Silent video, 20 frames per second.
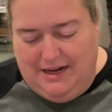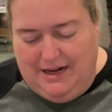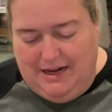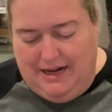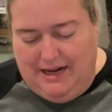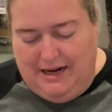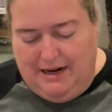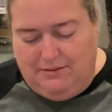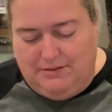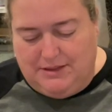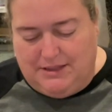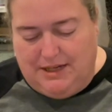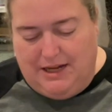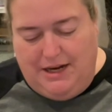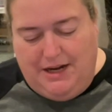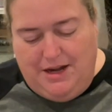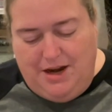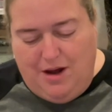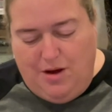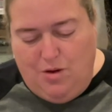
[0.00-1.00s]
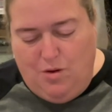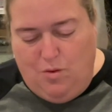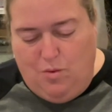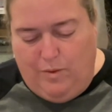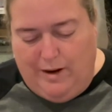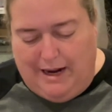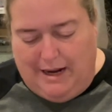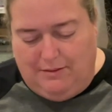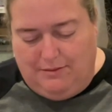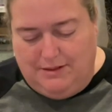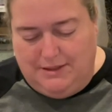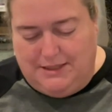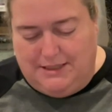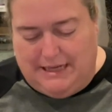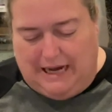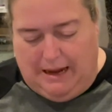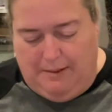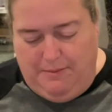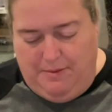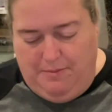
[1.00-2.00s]
and I was like, no, when I was
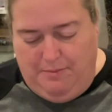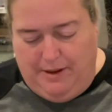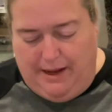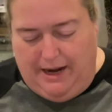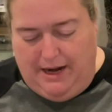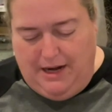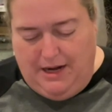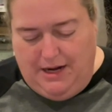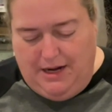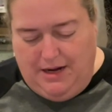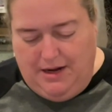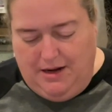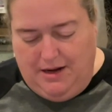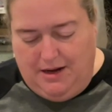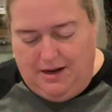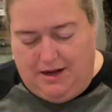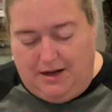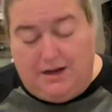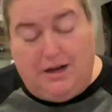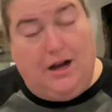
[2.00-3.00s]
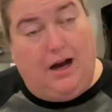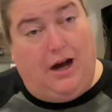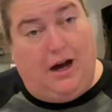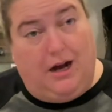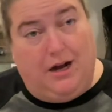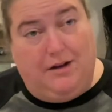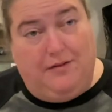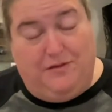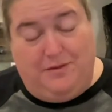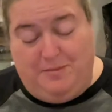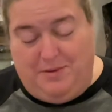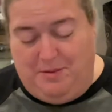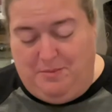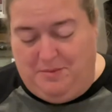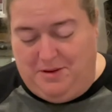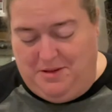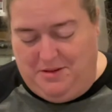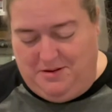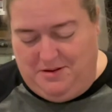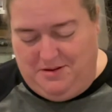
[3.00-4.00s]
diamond painting a cock for my
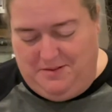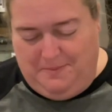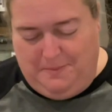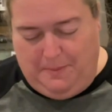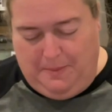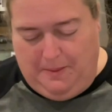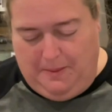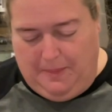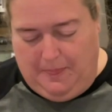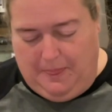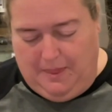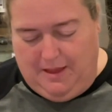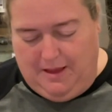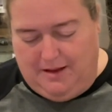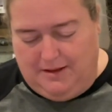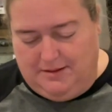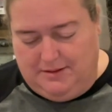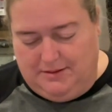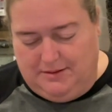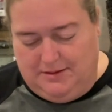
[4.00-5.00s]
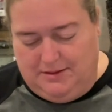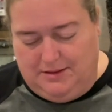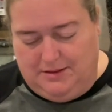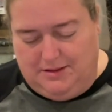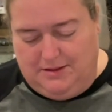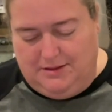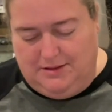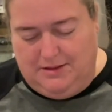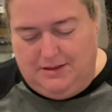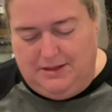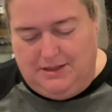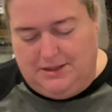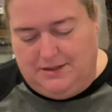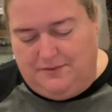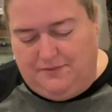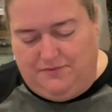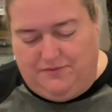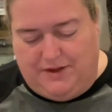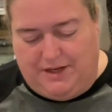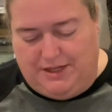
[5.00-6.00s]
mother, it's a
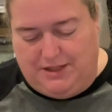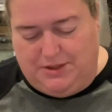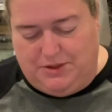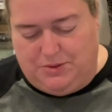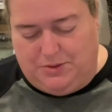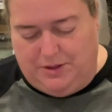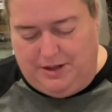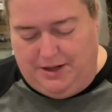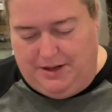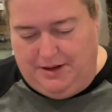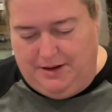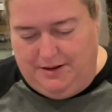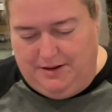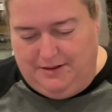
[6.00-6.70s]
funny story.